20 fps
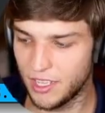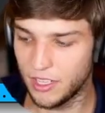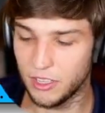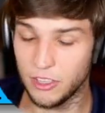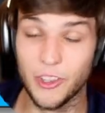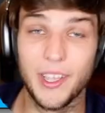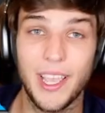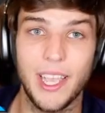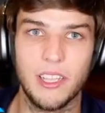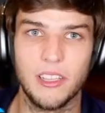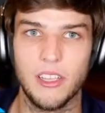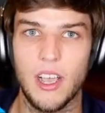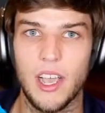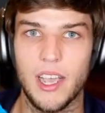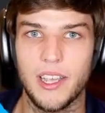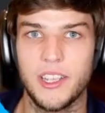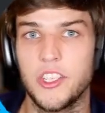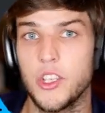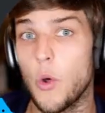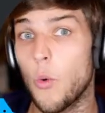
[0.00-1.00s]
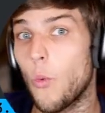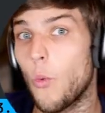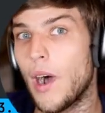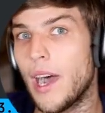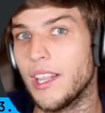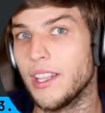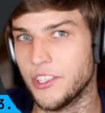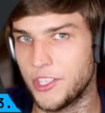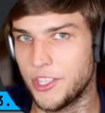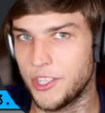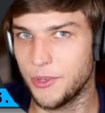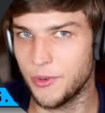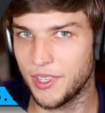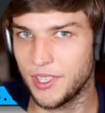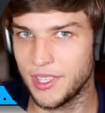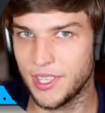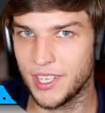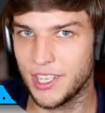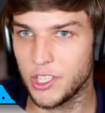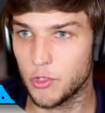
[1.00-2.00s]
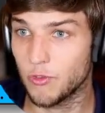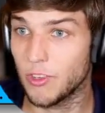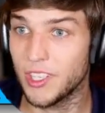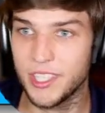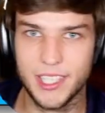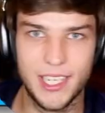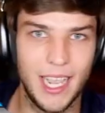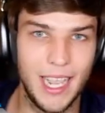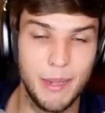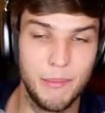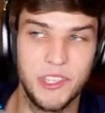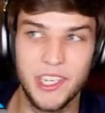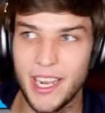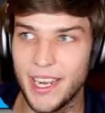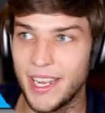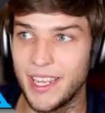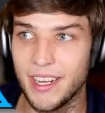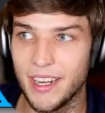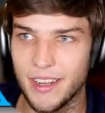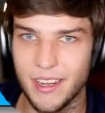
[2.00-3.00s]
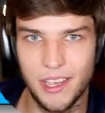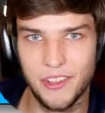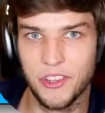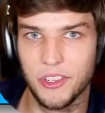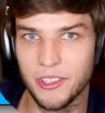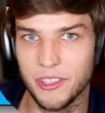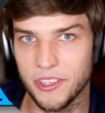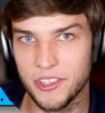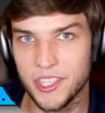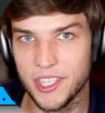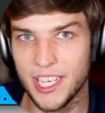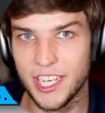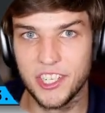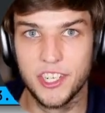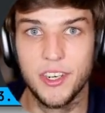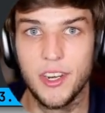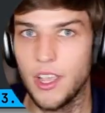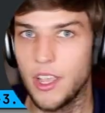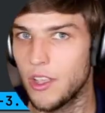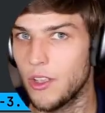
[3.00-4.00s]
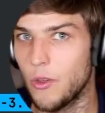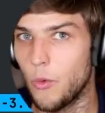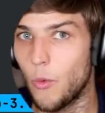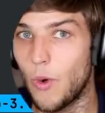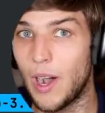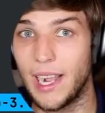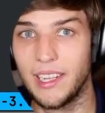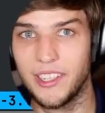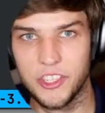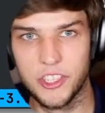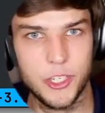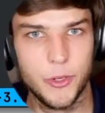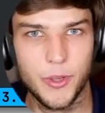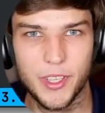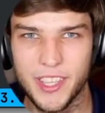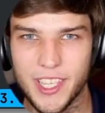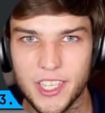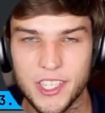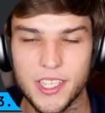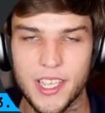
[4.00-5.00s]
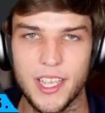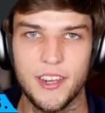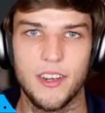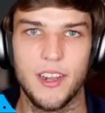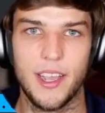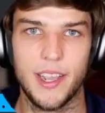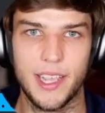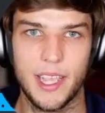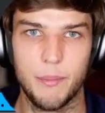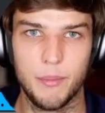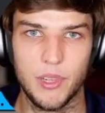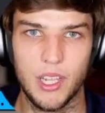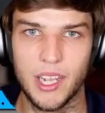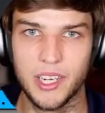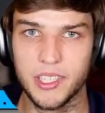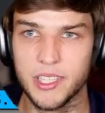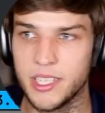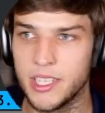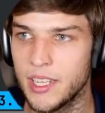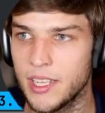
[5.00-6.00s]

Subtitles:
look at logs while it's doing things, run type check in another little session while it's doing things and not get blocked.